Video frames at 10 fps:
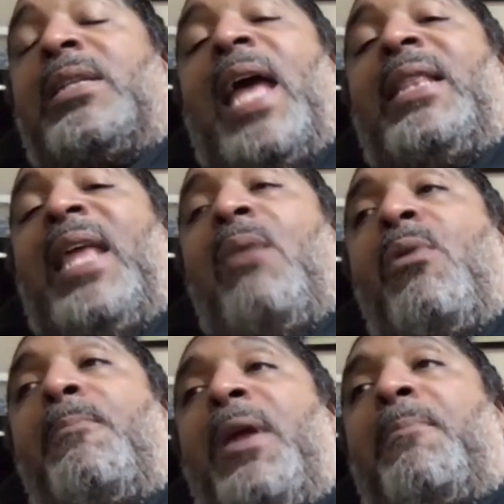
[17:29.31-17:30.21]
And then
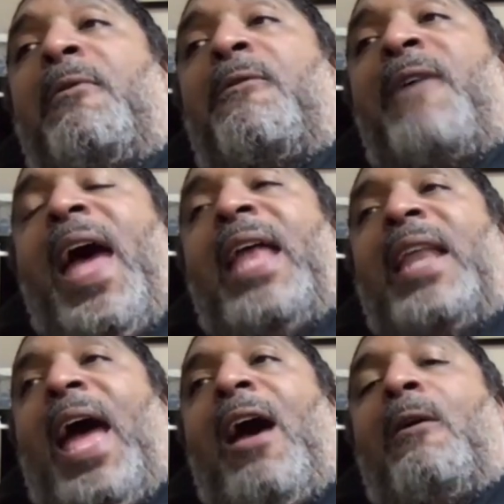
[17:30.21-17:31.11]
when people find
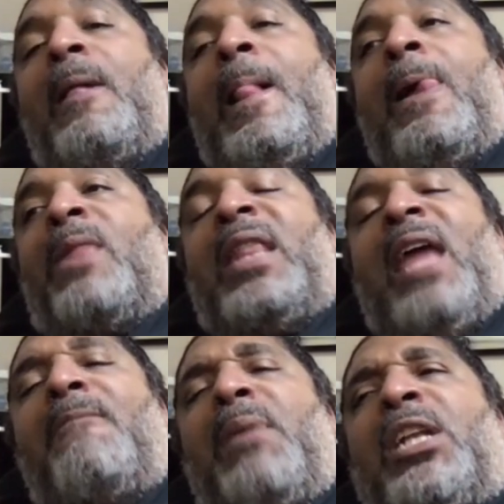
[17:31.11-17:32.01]
out that
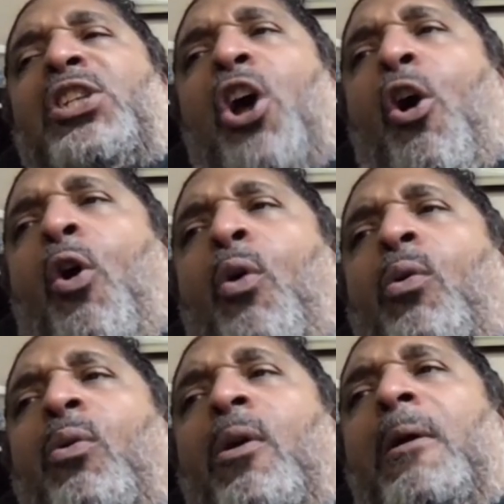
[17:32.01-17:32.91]
they've been
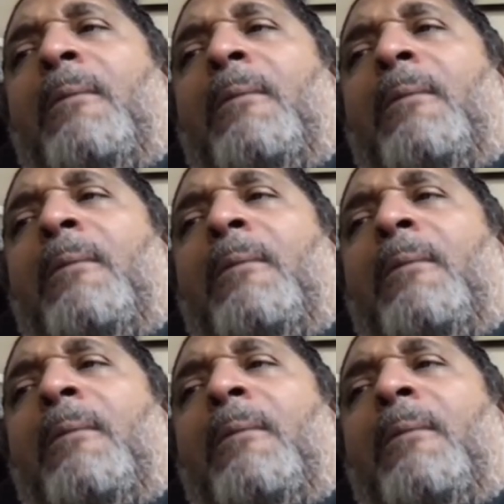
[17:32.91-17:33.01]
told